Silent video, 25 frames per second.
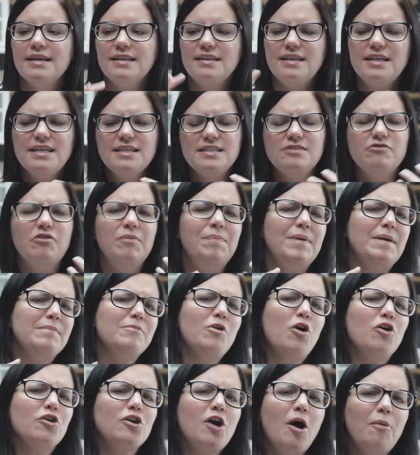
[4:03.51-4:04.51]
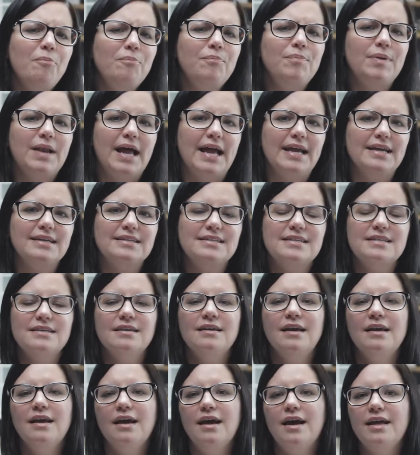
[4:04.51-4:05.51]
These are a bit more complex
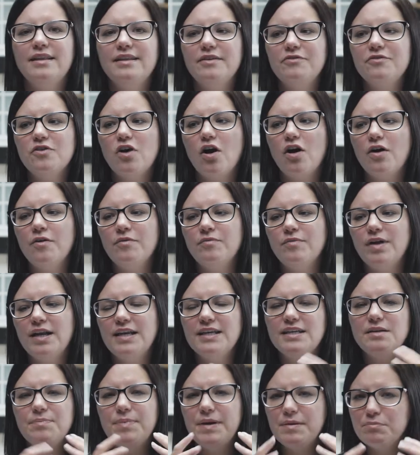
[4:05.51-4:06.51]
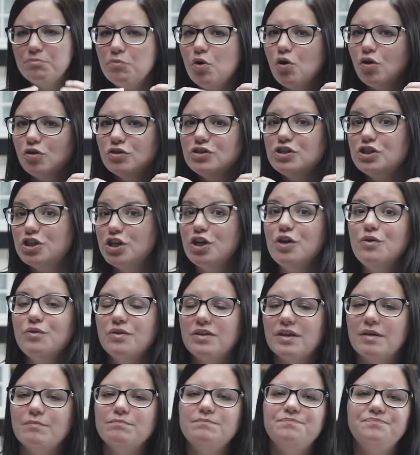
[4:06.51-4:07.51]
and they've got a little bit more to
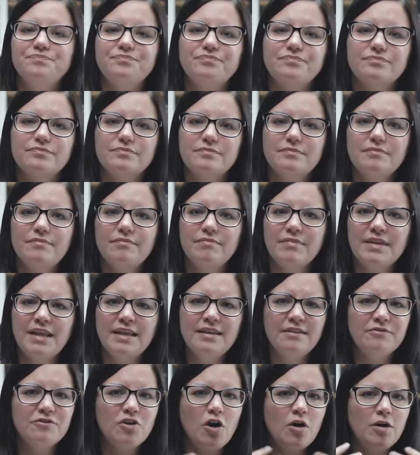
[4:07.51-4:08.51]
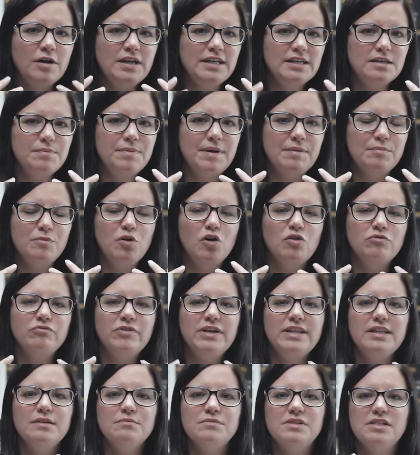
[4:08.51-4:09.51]
them. They've got a little bit more
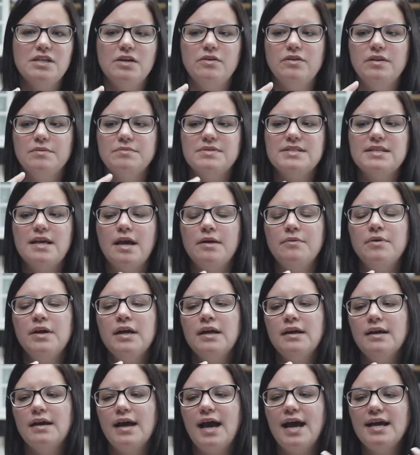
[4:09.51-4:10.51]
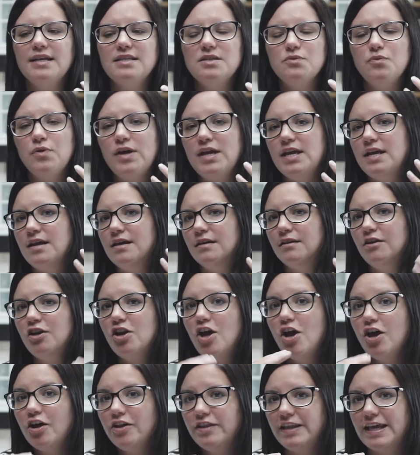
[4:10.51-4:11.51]
rhythm to them. So as we
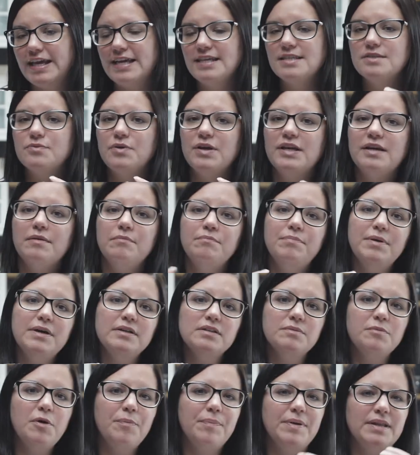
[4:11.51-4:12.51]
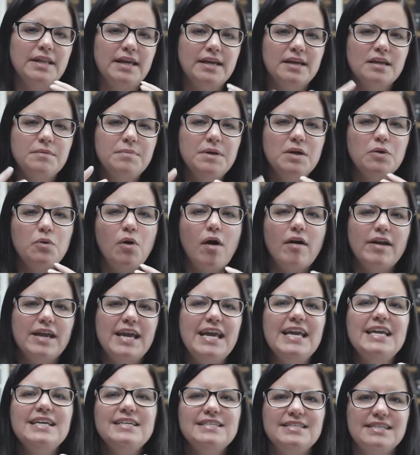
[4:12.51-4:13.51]
learn these, we can build them up and they're going to be quite
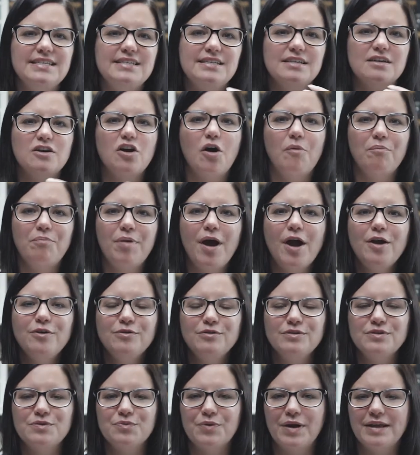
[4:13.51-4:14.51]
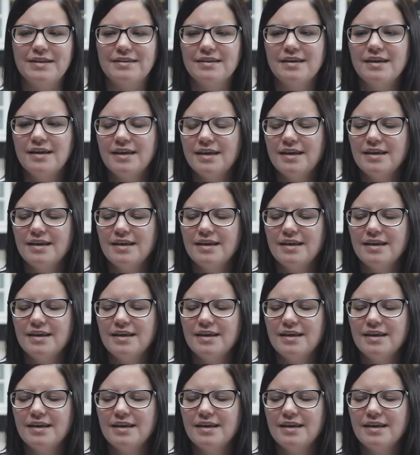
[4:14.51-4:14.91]
easy to compose with.